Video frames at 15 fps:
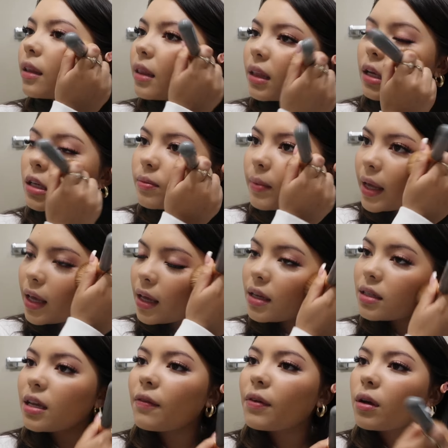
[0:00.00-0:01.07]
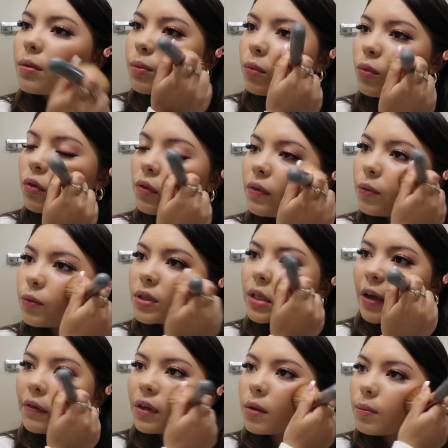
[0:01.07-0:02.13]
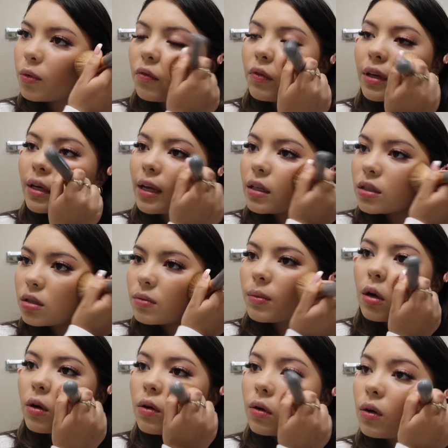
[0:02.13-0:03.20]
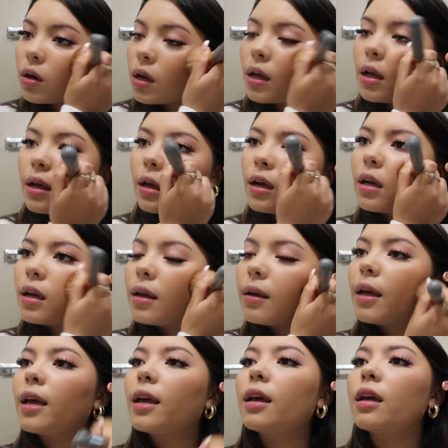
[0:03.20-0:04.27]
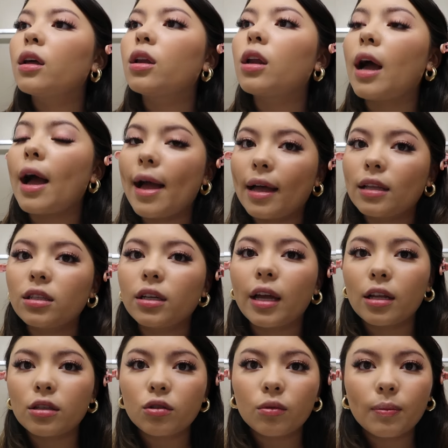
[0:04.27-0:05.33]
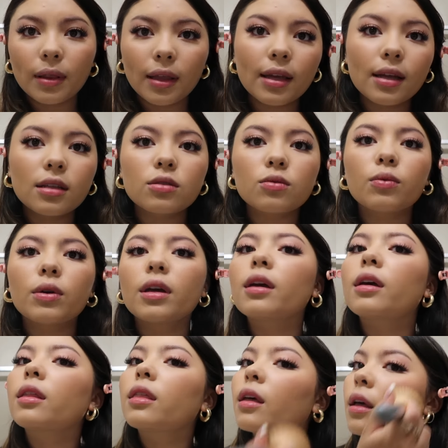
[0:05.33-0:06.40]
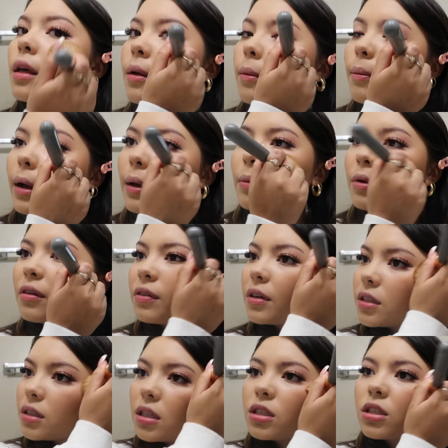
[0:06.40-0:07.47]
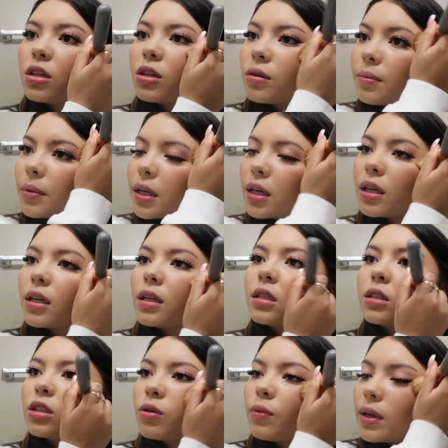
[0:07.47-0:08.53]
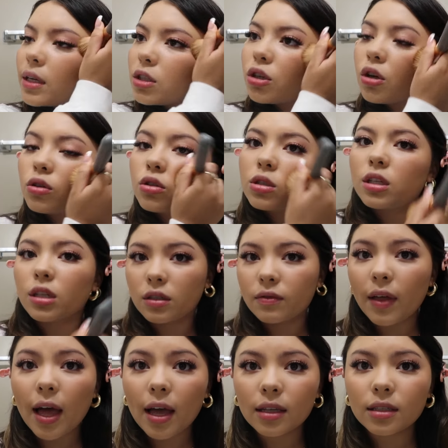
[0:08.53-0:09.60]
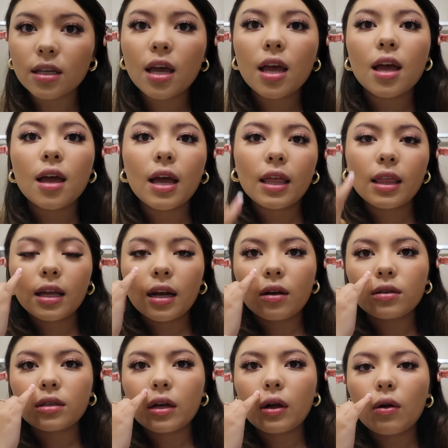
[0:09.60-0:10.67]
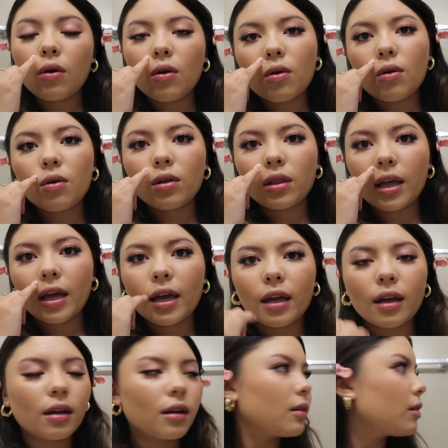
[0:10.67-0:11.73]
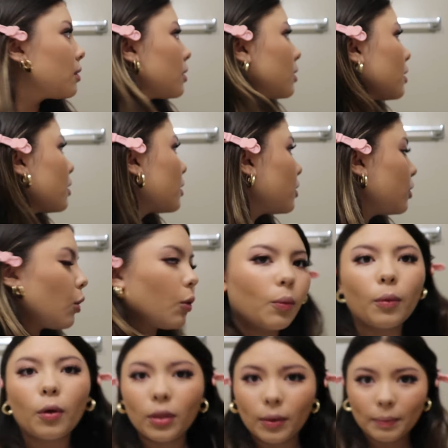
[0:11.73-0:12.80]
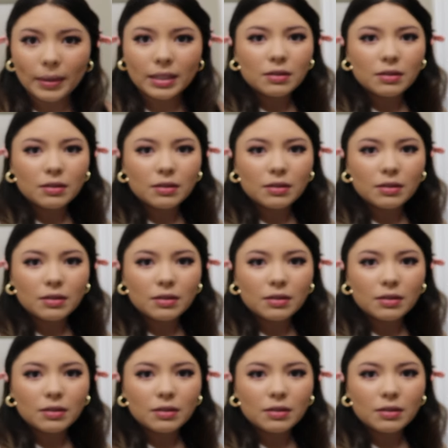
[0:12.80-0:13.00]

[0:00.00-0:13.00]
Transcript: because my aunt is having a movie, was having a movie night tomorrow and I had to cancel plans with my boyfriend's sister because she wanted to go to Six Flags. And then I was like, oh, like, yo, come on, my